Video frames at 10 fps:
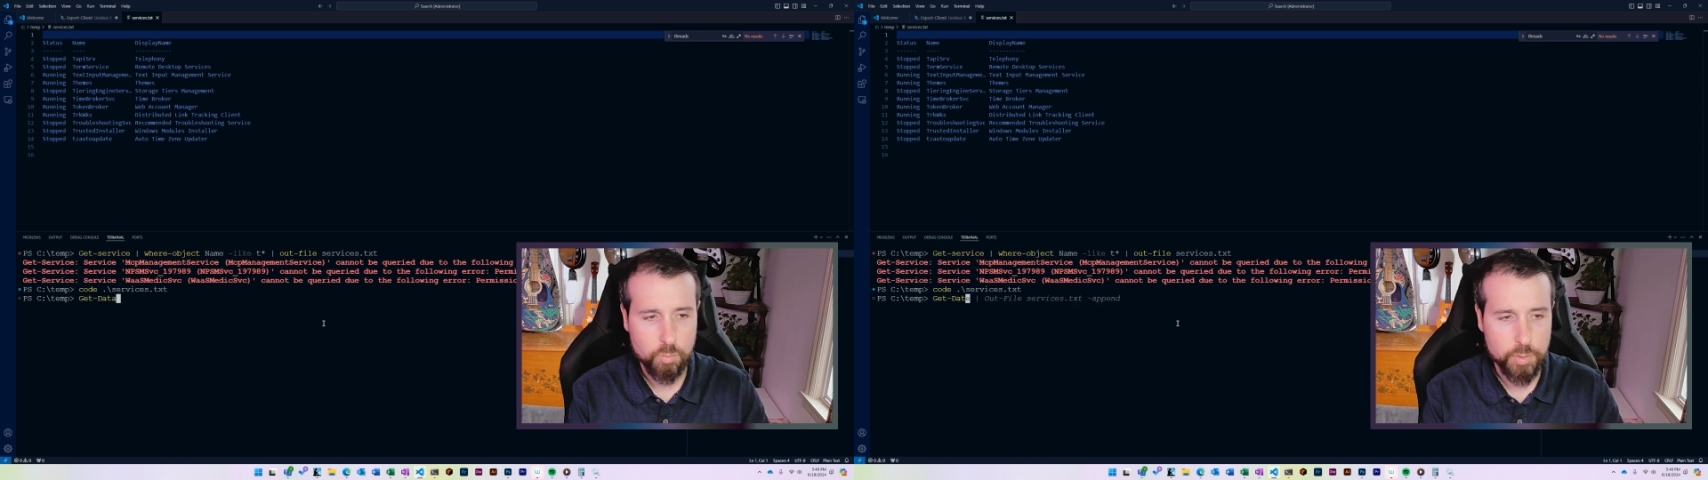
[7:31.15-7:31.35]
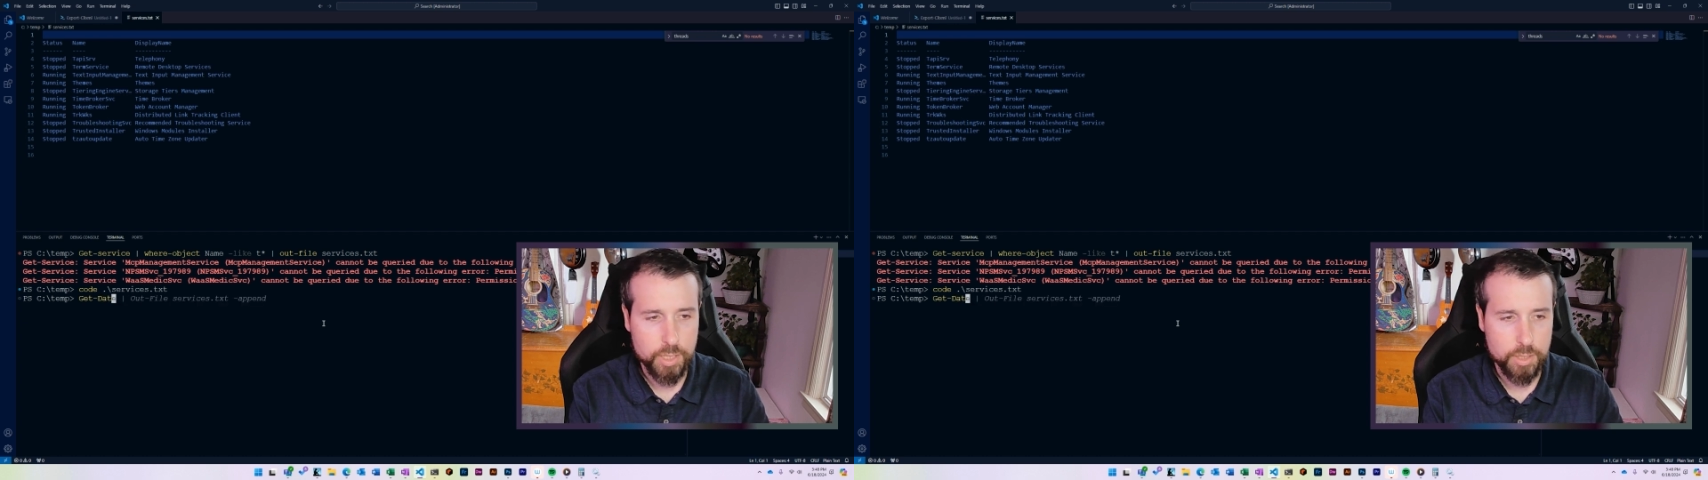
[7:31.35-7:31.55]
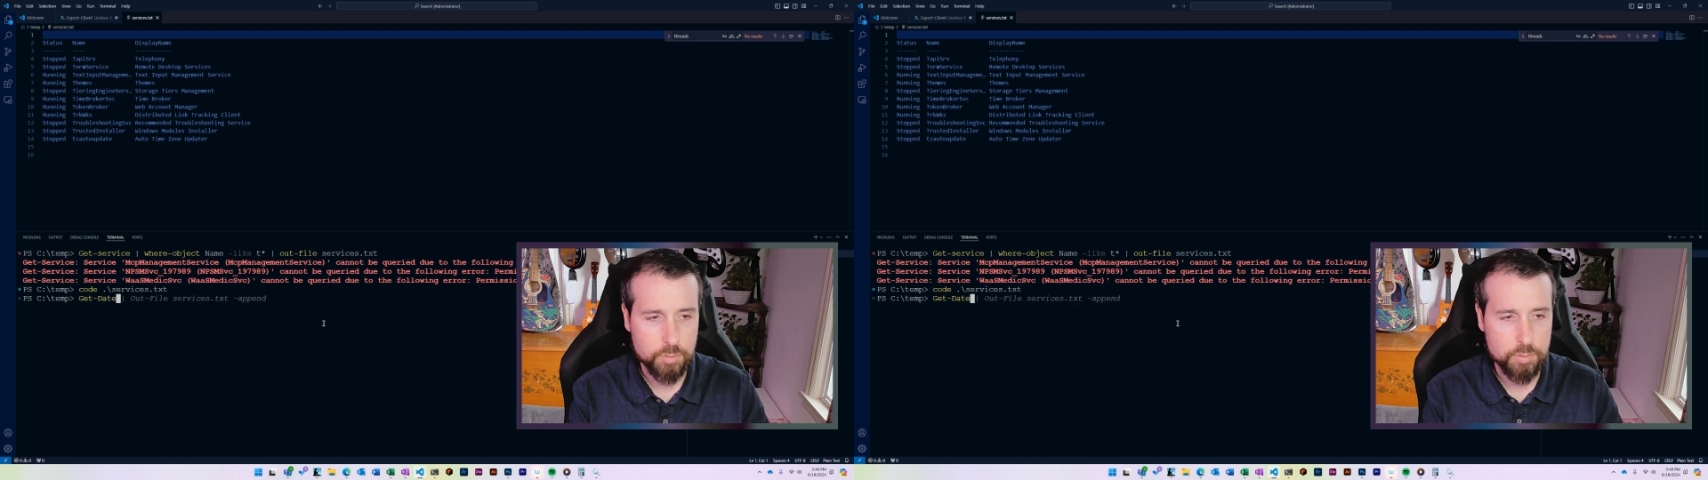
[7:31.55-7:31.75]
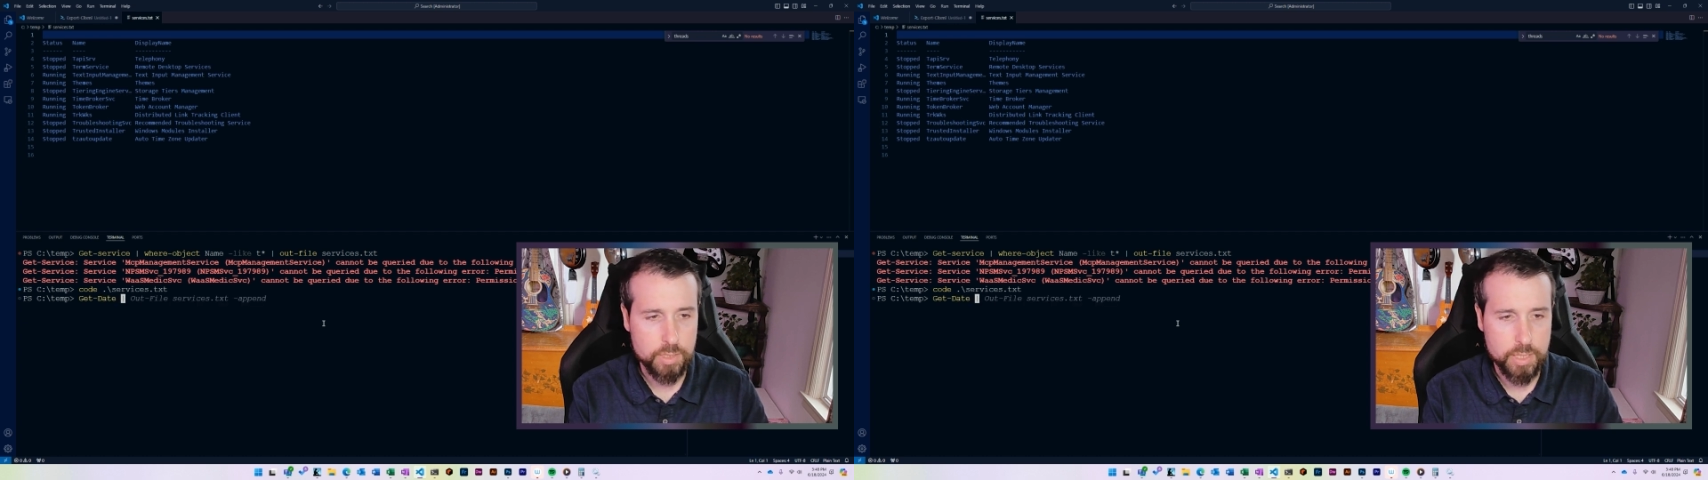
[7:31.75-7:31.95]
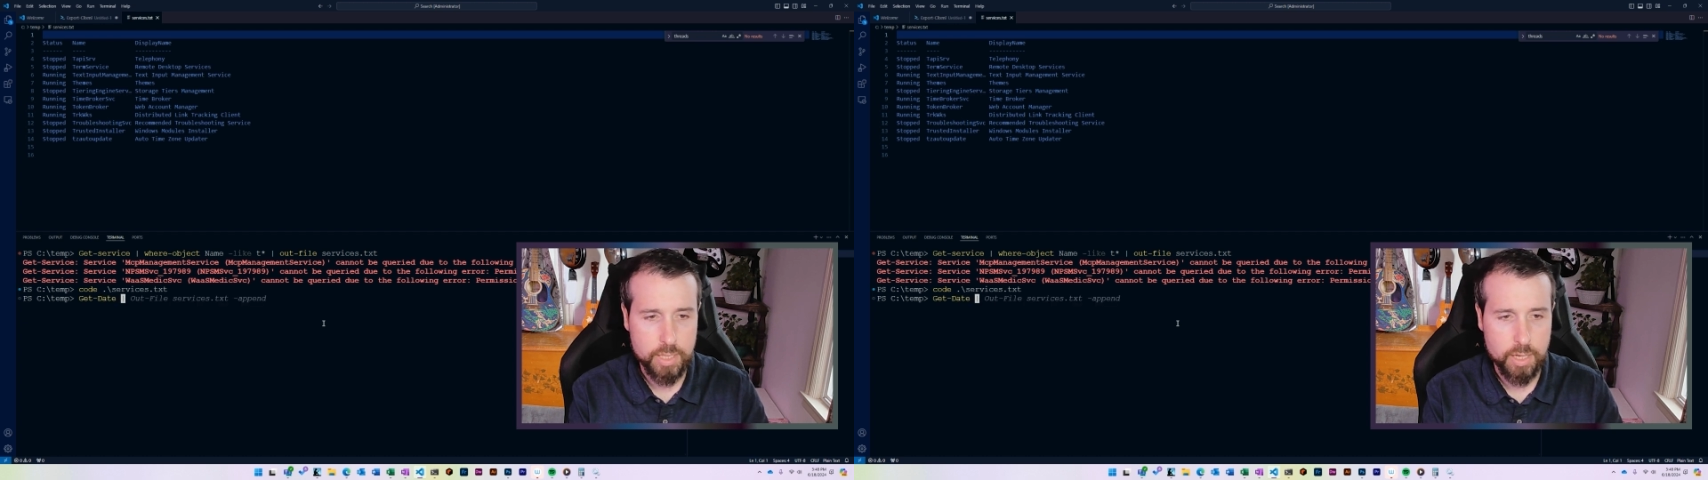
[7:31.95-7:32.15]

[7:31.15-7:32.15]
we can use the